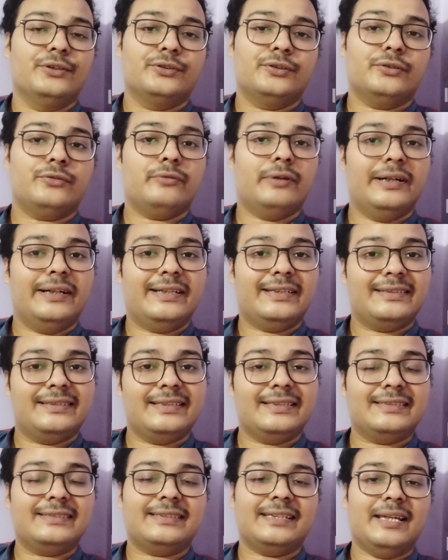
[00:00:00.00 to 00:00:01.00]
So
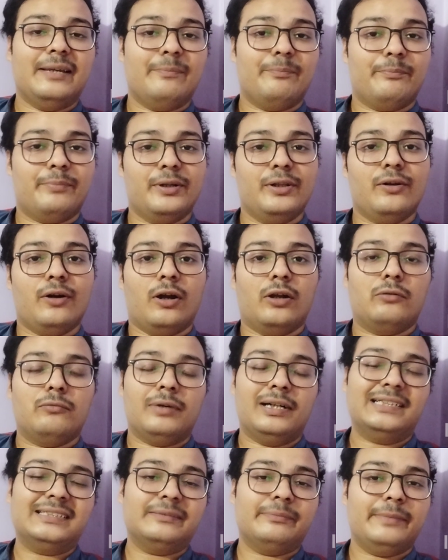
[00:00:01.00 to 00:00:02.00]
26th April
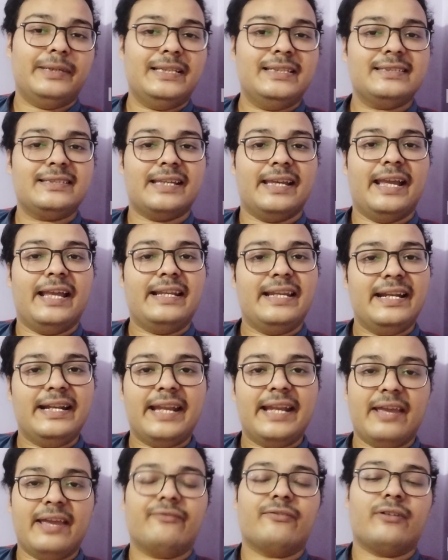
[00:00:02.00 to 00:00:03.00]
onwards means any
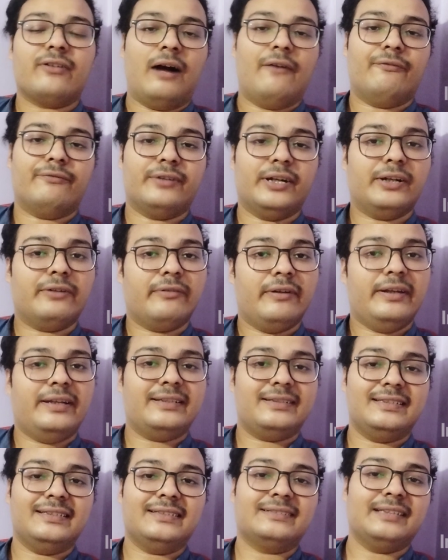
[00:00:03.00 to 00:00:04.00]
day after
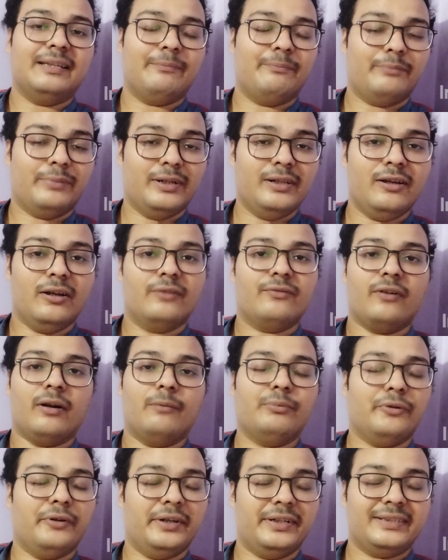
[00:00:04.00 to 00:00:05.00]
26th April or
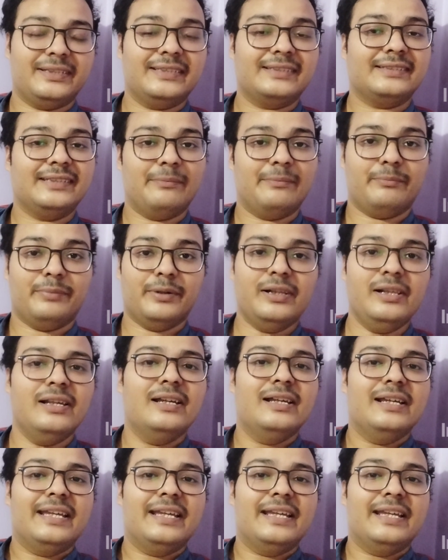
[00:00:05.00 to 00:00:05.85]
from 26th April,